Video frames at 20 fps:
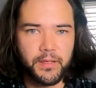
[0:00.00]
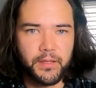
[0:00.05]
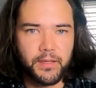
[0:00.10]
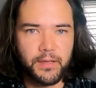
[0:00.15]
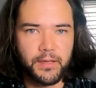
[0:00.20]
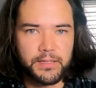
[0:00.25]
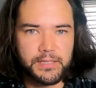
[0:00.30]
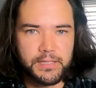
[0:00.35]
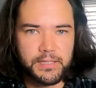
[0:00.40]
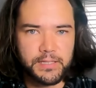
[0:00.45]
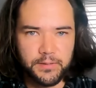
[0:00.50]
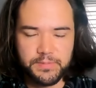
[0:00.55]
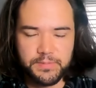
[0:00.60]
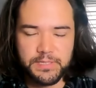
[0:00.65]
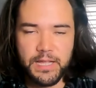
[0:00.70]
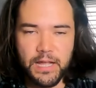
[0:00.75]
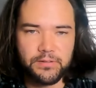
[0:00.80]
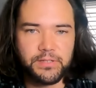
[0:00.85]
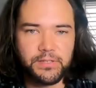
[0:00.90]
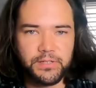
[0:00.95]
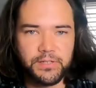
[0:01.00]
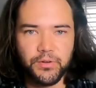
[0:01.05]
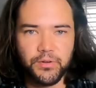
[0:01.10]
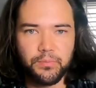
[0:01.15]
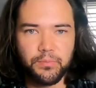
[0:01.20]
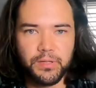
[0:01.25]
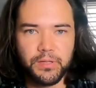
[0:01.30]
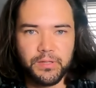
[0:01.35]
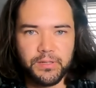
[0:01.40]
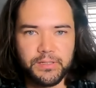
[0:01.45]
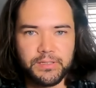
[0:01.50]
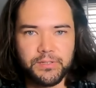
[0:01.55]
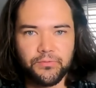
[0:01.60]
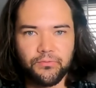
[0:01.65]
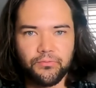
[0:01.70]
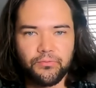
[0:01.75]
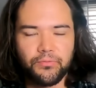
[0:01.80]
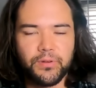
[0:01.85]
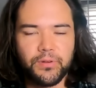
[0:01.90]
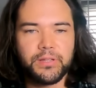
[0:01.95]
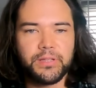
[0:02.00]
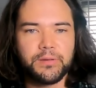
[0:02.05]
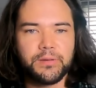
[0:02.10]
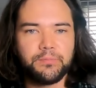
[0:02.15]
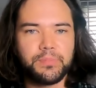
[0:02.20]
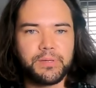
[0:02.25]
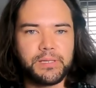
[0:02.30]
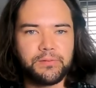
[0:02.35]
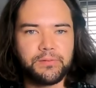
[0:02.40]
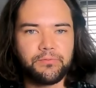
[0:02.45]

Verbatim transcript: It comes down to your ability to really be